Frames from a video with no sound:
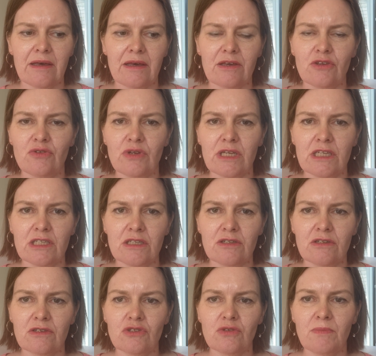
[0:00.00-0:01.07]
you need
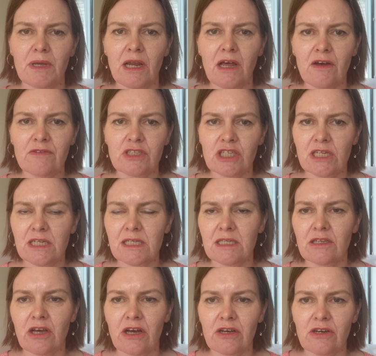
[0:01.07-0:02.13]
to be loved. She
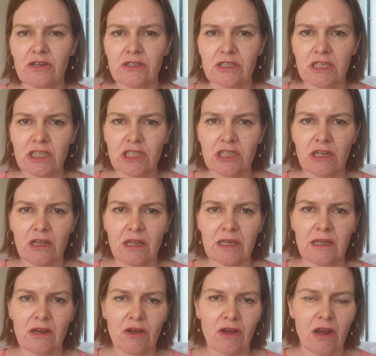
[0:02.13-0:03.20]
isn't unconditional
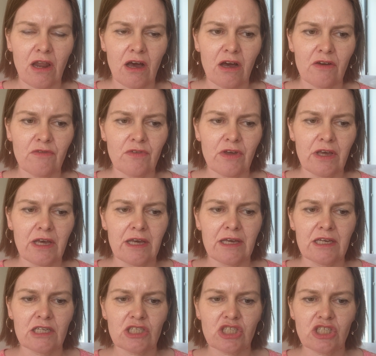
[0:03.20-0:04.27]
in her love.
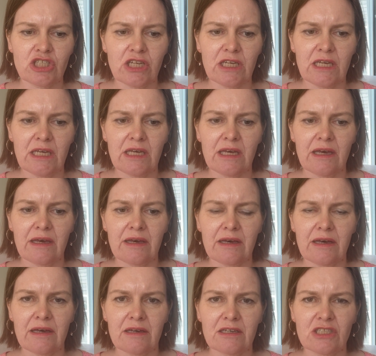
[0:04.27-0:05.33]
She
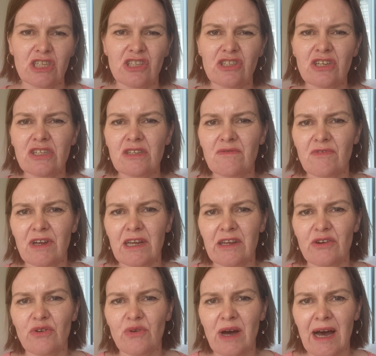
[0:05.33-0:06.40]
doesn't really
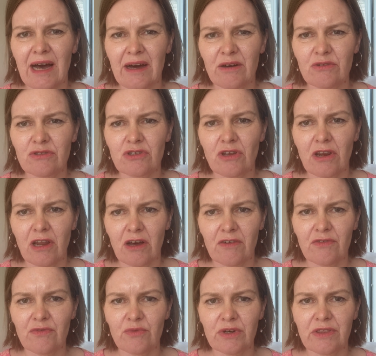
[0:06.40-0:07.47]
know how to love
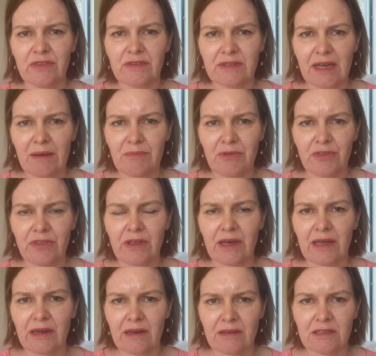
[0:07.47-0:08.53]
with depth,
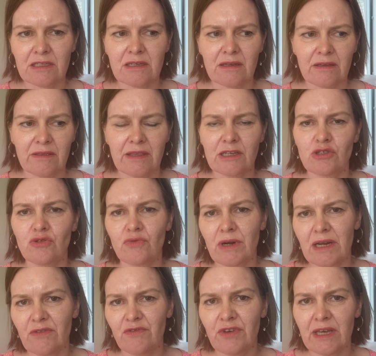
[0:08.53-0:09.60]
and that you
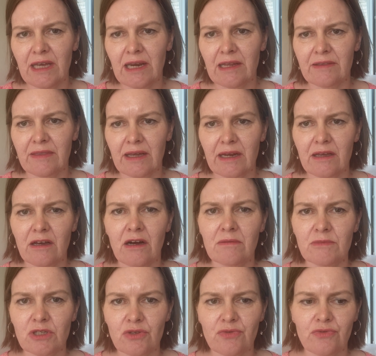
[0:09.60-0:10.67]
really feel it, that it
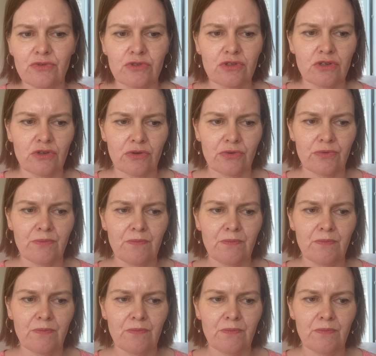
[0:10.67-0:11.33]
comes through to you.